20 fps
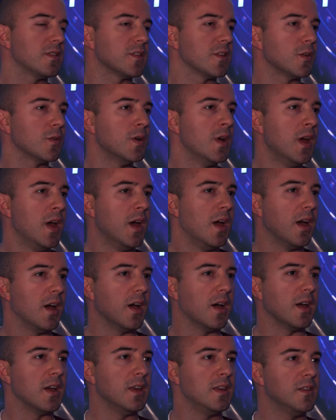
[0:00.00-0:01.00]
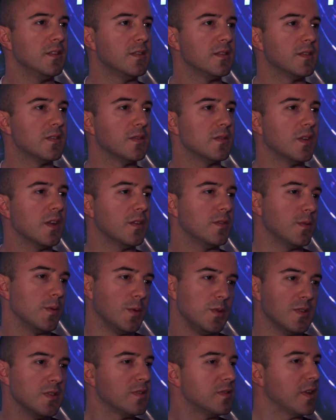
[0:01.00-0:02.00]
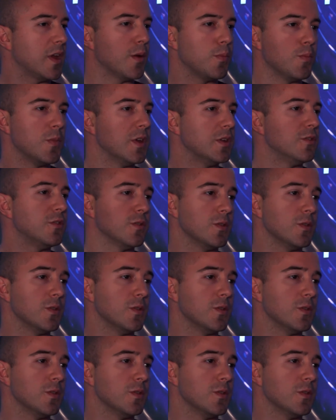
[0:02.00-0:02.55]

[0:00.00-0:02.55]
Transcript: So he's a setup mage,